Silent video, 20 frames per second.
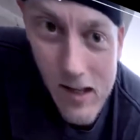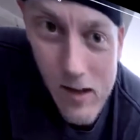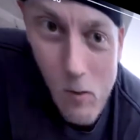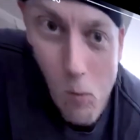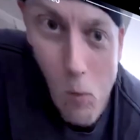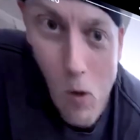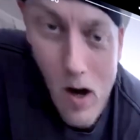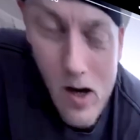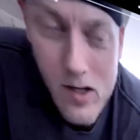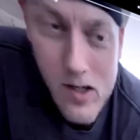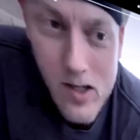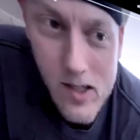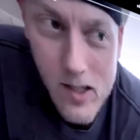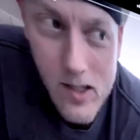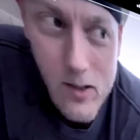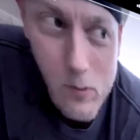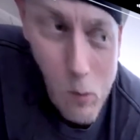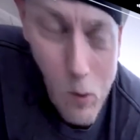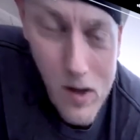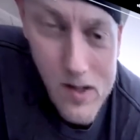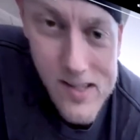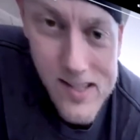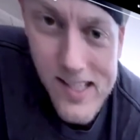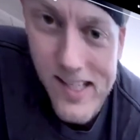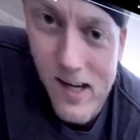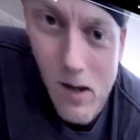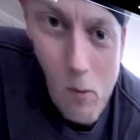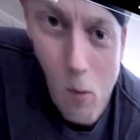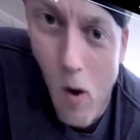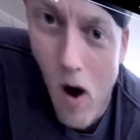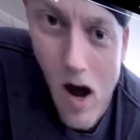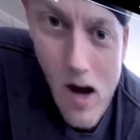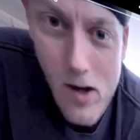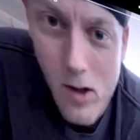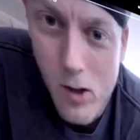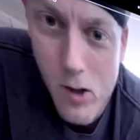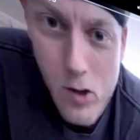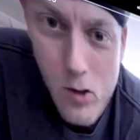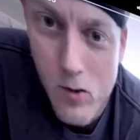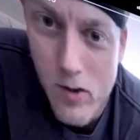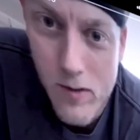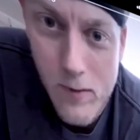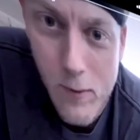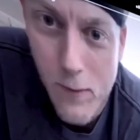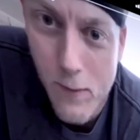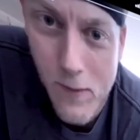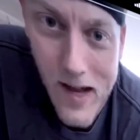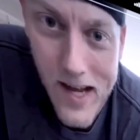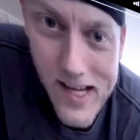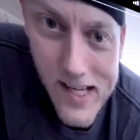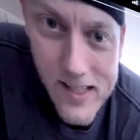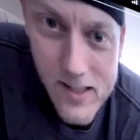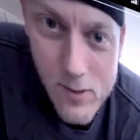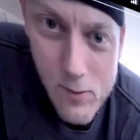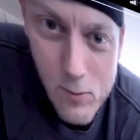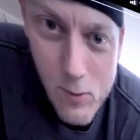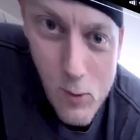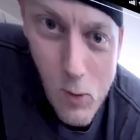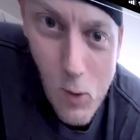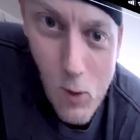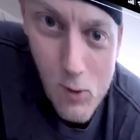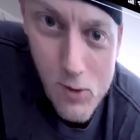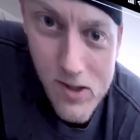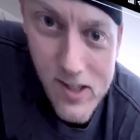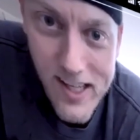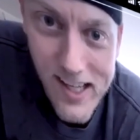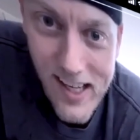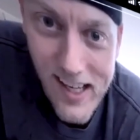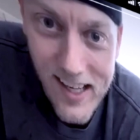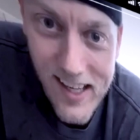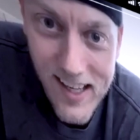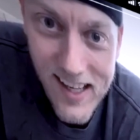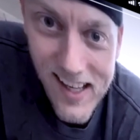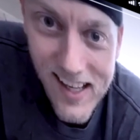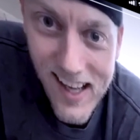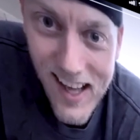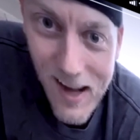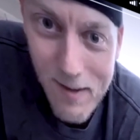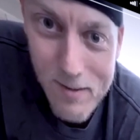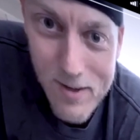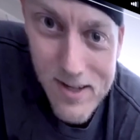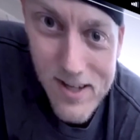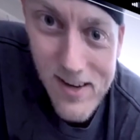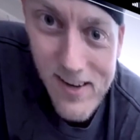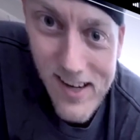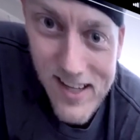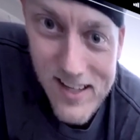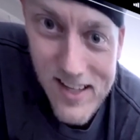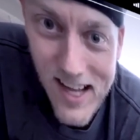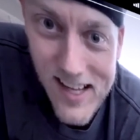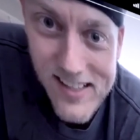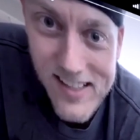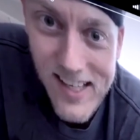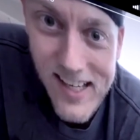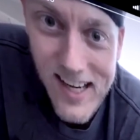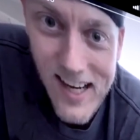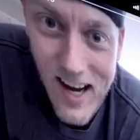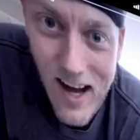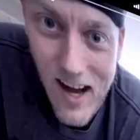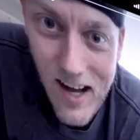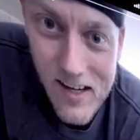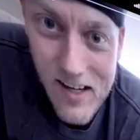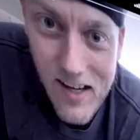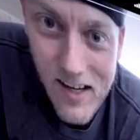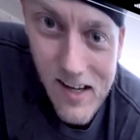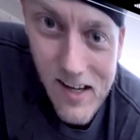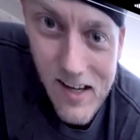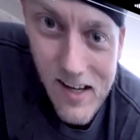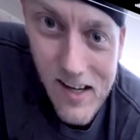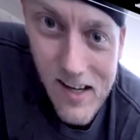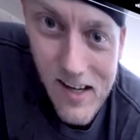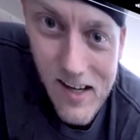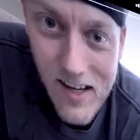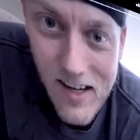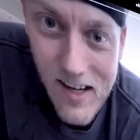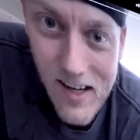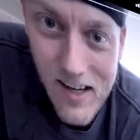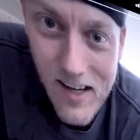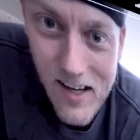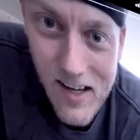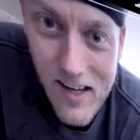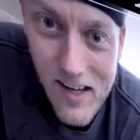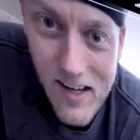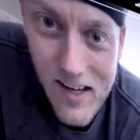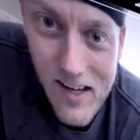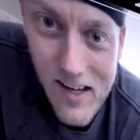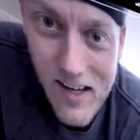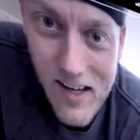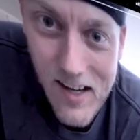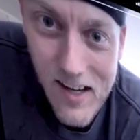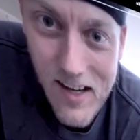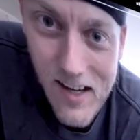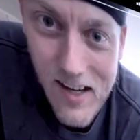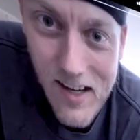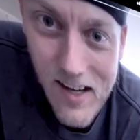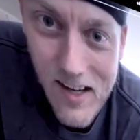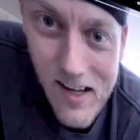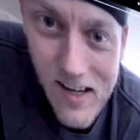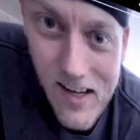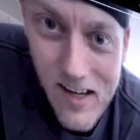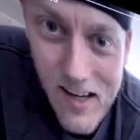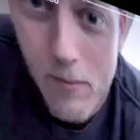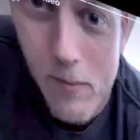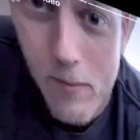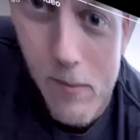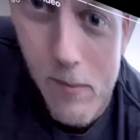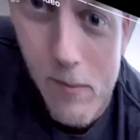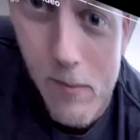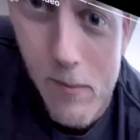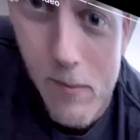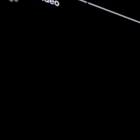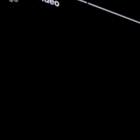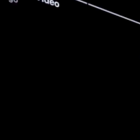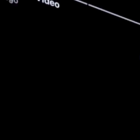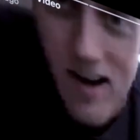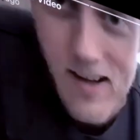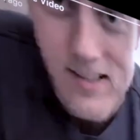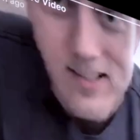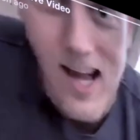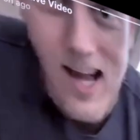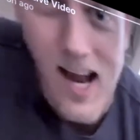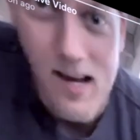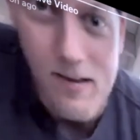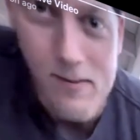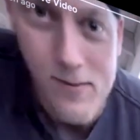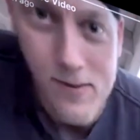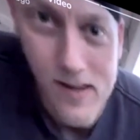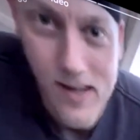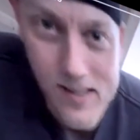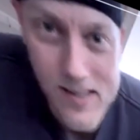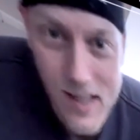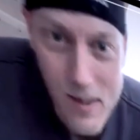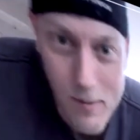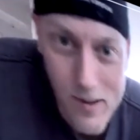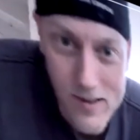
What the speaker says: one thing of water, you can fake it through the whole thing. I'm serious. I did it on my TikTok live. I did it on my TikTok live, and I tried to